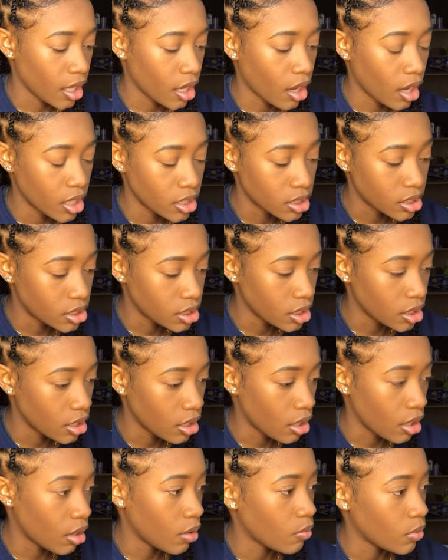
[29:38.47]

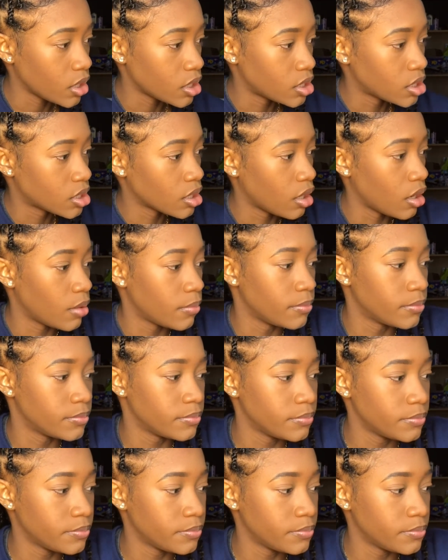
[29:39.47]
concealer with some